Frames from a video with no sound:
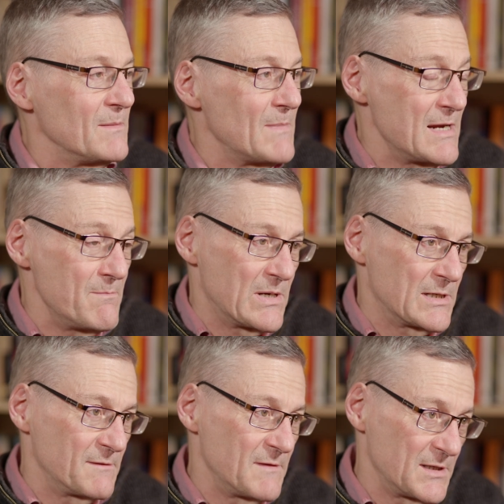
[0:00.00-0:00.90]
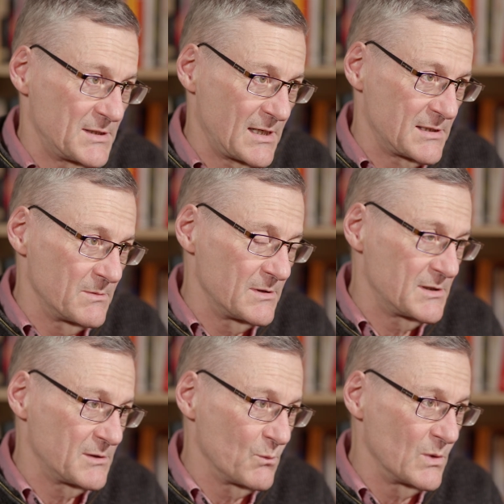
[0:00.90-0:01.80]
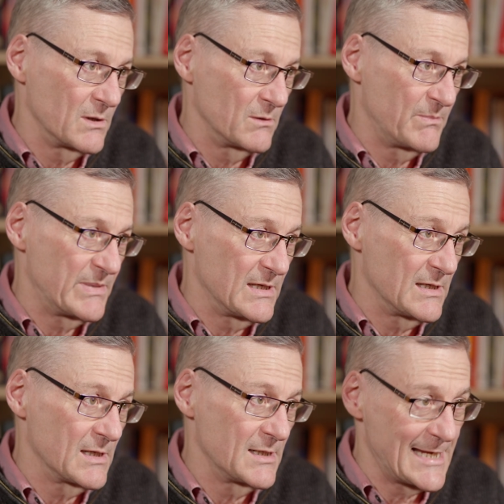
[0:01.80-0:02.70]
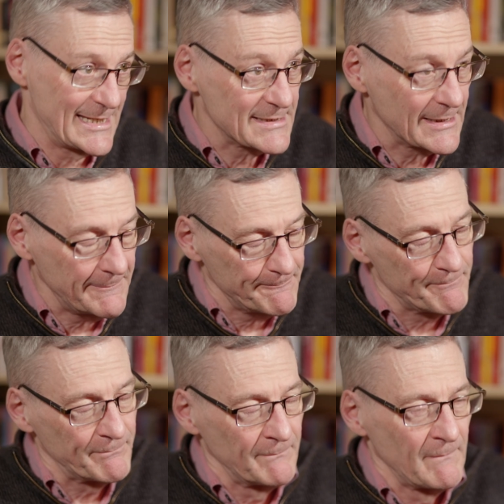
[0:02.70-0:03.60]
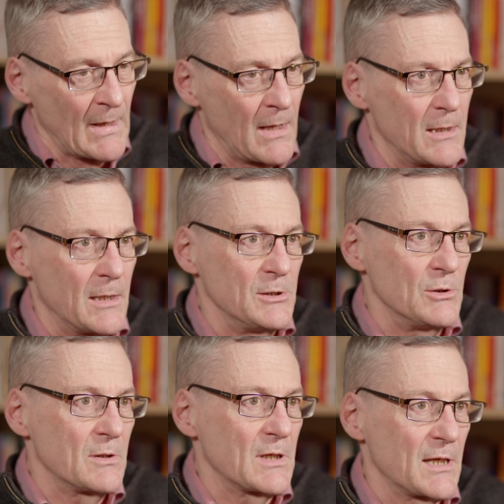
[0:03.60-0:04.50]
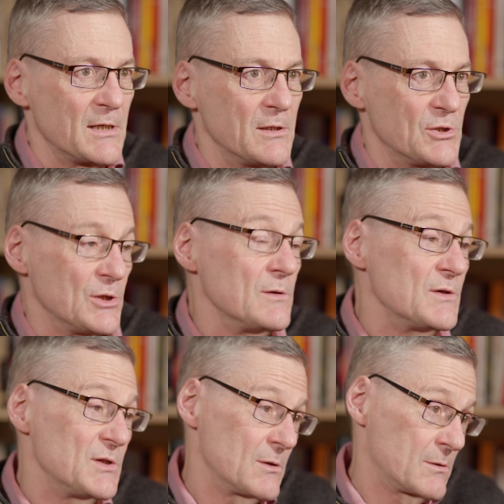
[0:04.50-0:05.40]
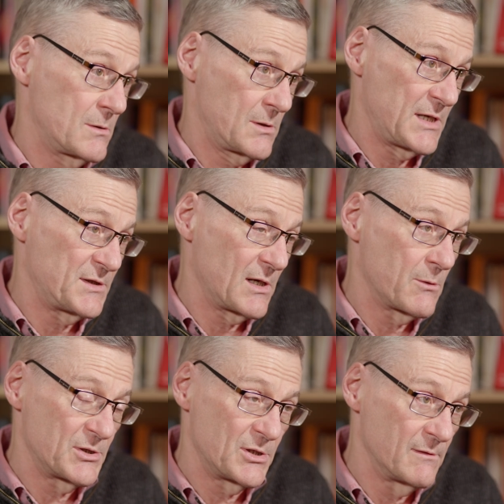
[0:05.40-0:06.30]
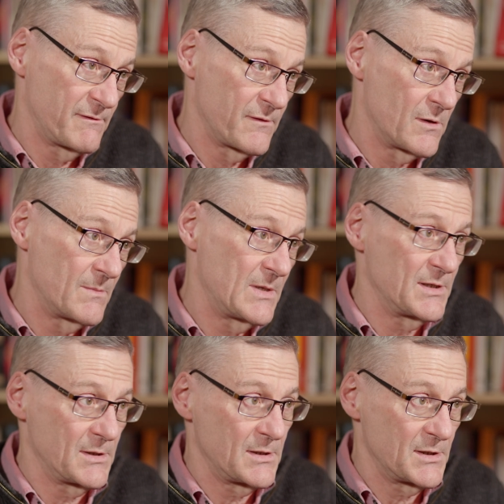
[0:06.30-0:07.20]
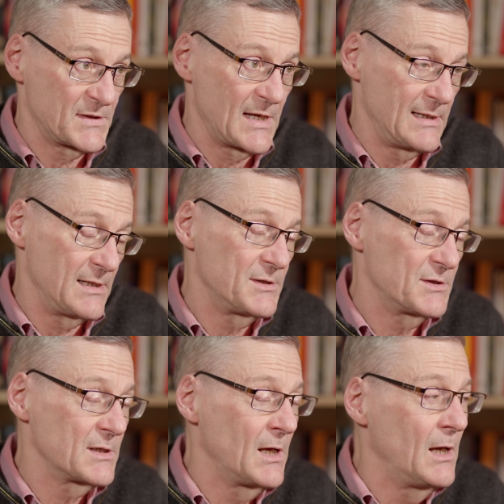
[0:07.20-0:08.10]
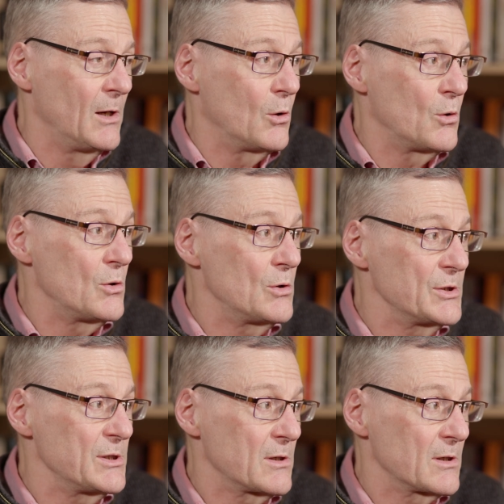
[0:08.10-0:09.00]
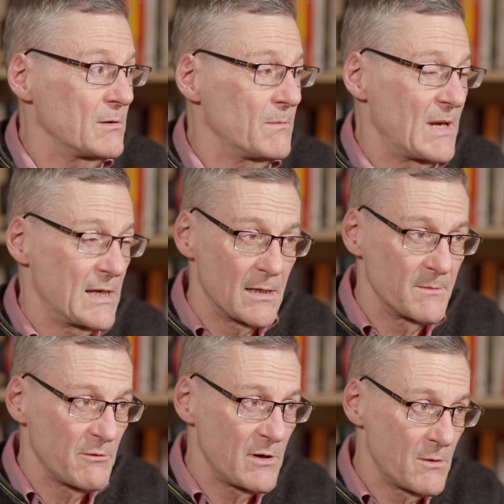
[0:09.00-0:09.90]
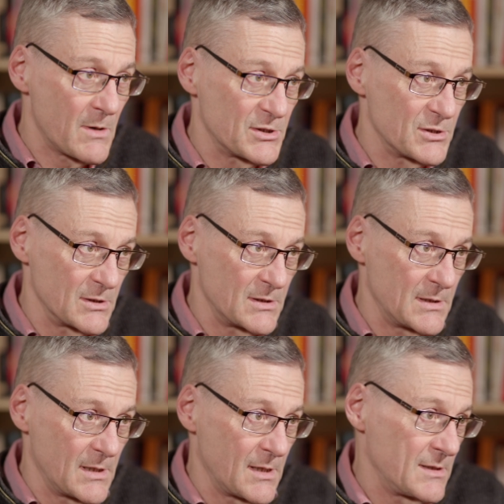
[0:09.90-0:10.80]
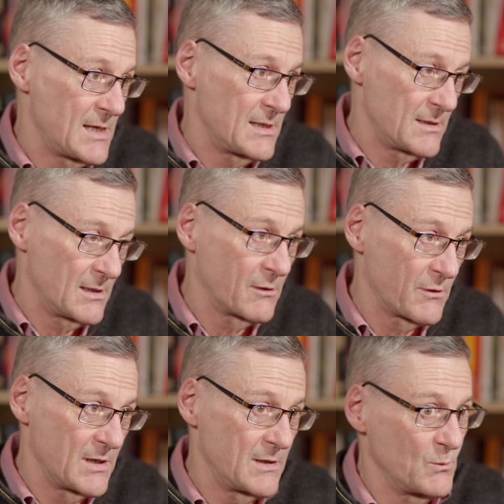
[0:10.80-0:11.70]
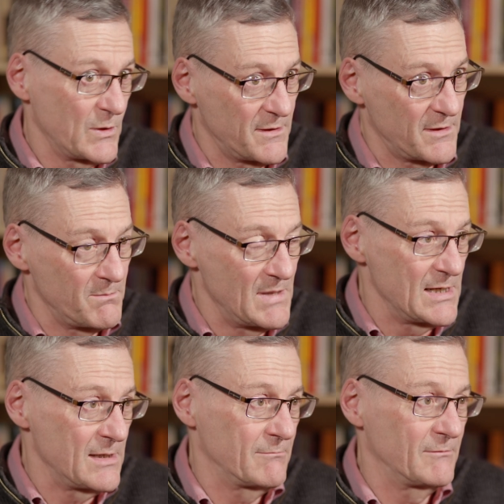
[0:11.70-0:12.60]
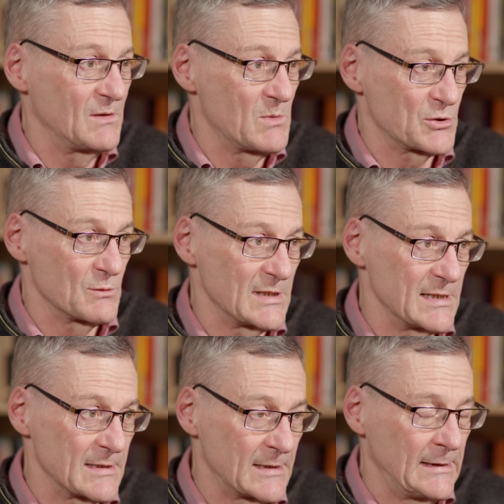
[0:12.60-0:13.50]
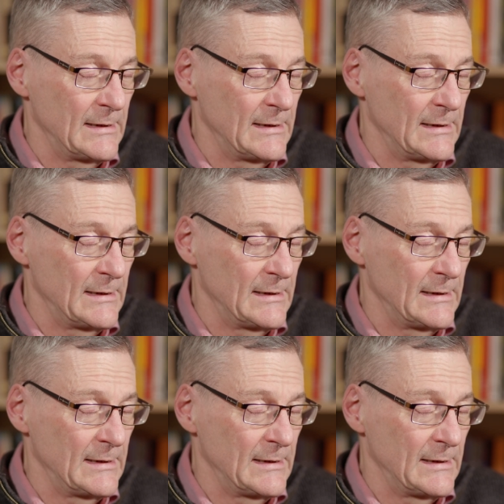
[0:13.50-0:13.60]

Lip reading: The main part of the assessment will be an essay. You can choose your essay question from a set list, or you can make up your own question and then agree it with me, the module leader.